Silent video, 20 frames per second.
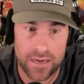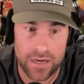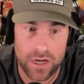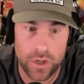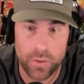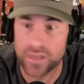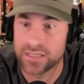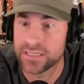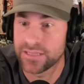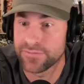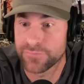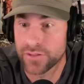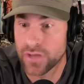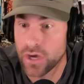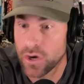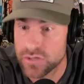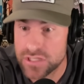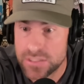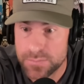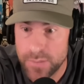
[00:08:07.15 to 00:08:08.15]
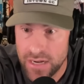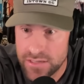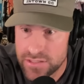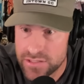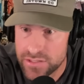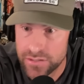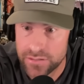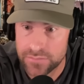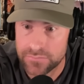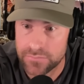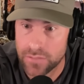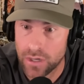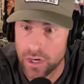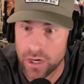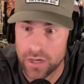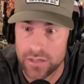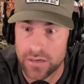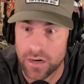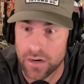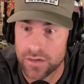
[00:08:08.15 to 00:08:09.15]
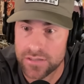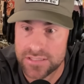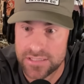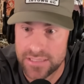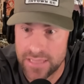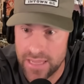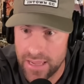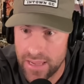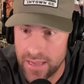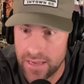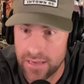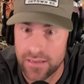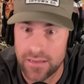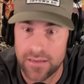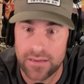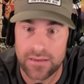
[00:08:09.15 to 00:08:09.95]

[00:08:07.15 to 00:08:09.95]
quickly for the host sponsor, RCA,